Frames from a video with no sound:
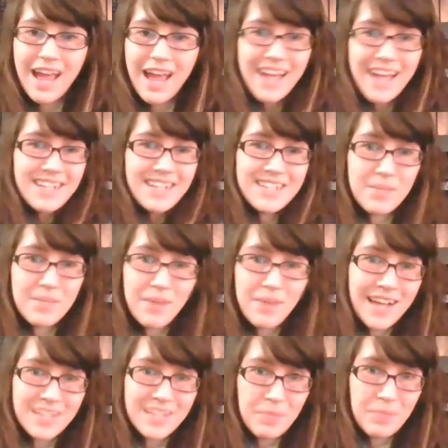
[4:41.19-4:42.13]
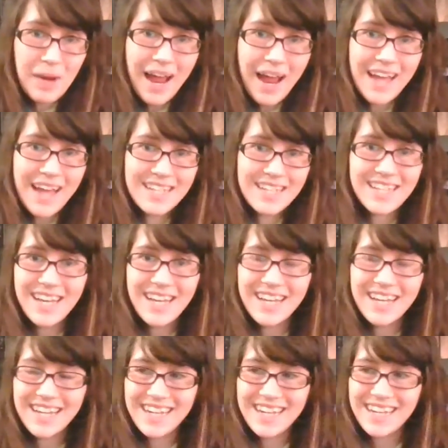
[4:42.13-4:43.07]
And surprise, surprise,
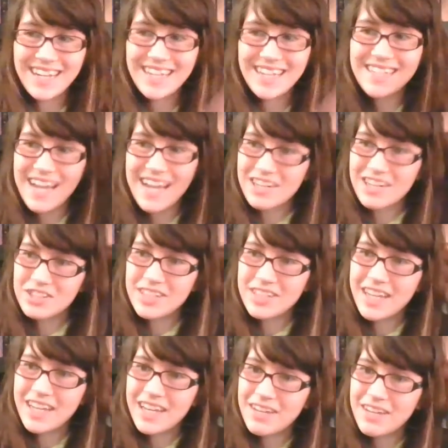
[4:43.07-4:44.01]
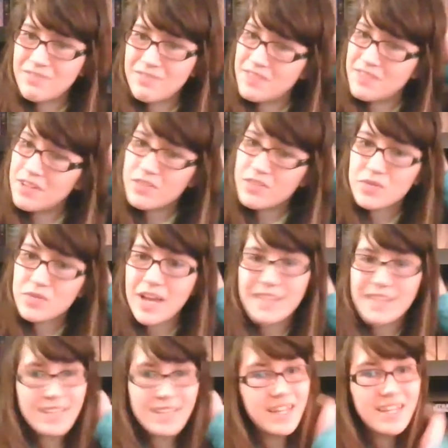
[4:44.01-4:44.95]
it actually feels
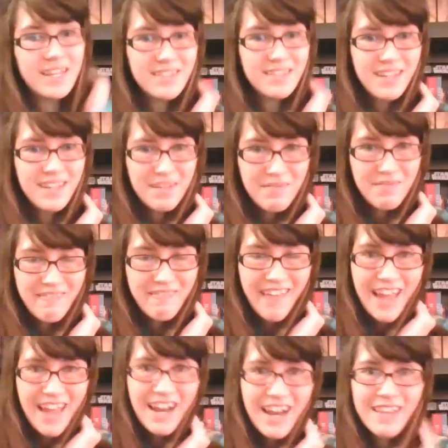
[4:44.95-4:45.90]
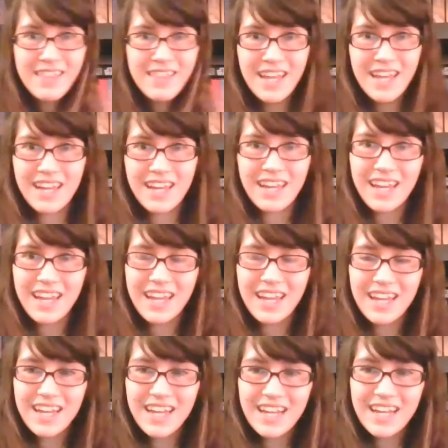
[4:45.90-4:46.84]
nice and easy, and I think
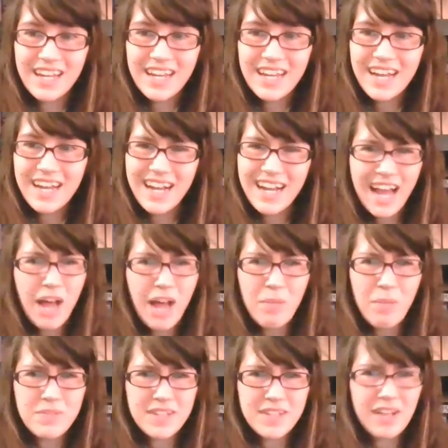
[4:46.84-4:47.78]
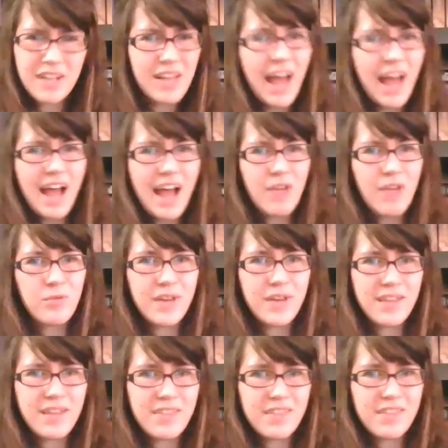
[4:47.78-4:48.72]
it helps a lot
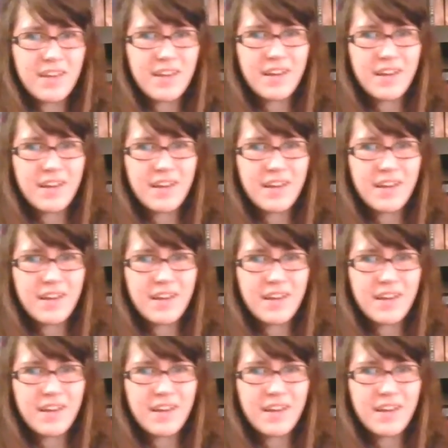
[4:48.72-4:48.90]
with